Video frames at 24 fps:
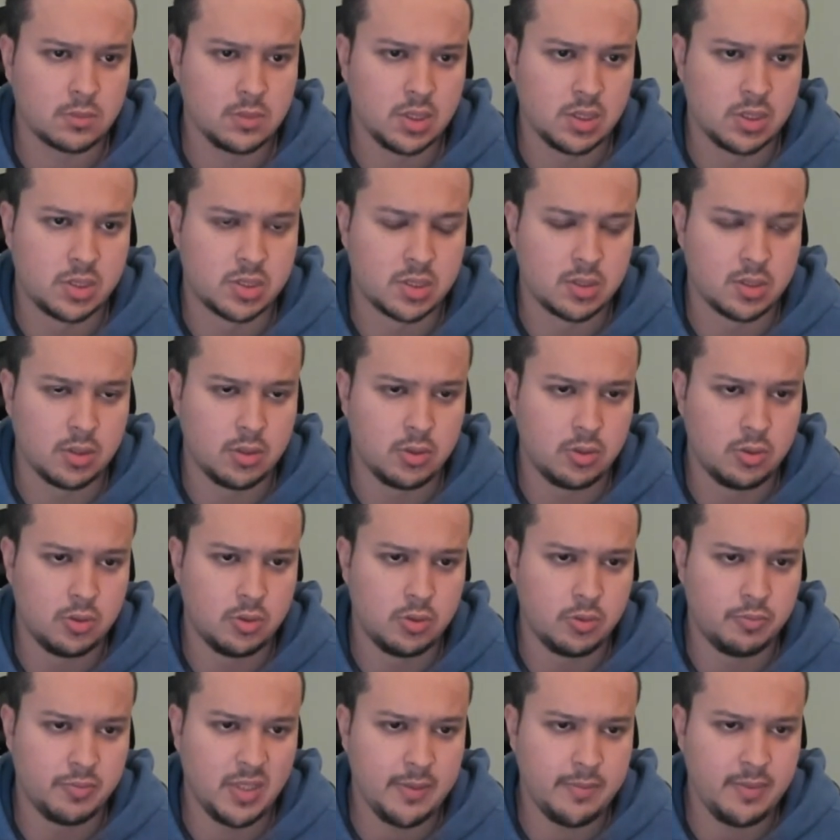
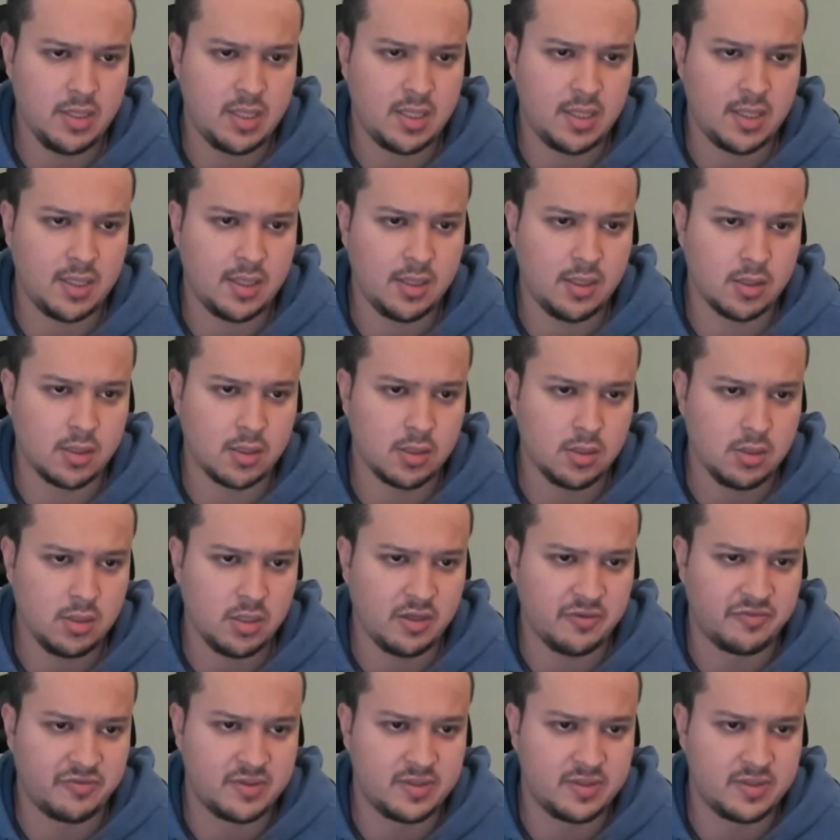so maybe here, if